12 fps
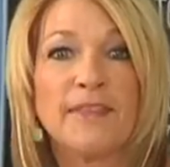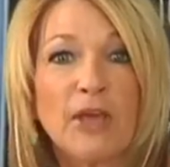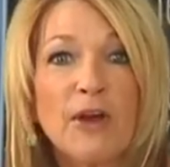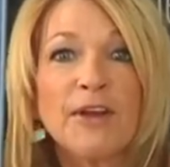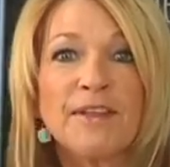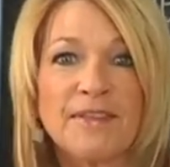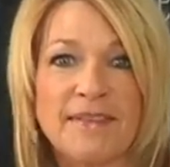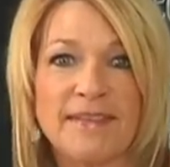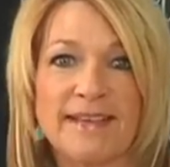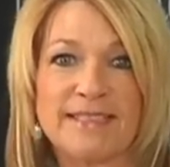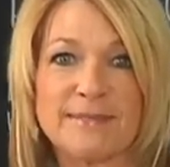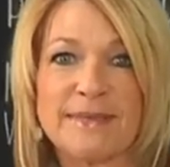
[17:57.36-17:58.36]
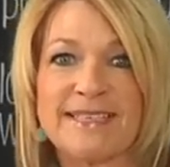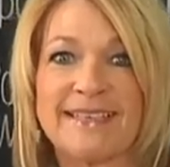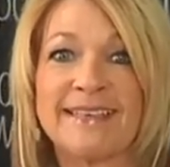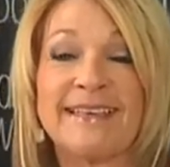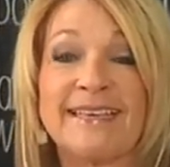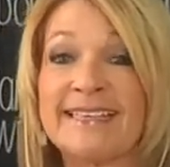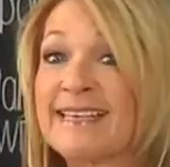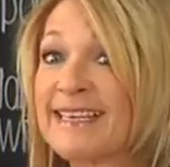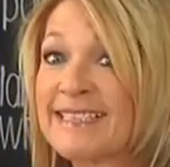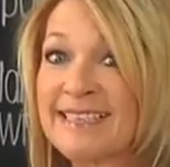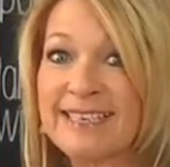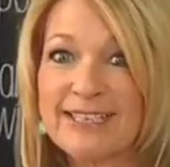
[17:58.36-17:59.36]
The only thing that's missing is our
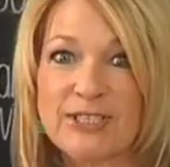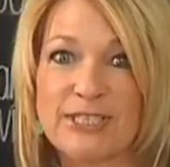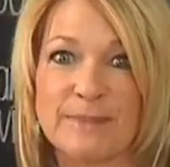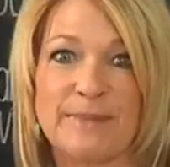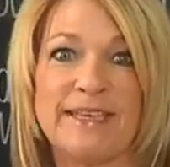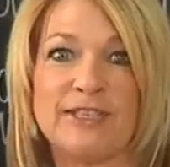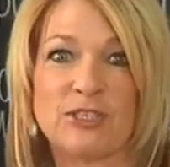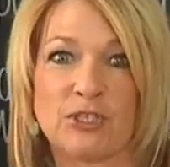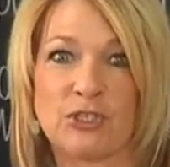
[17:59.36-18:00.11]
delicious peach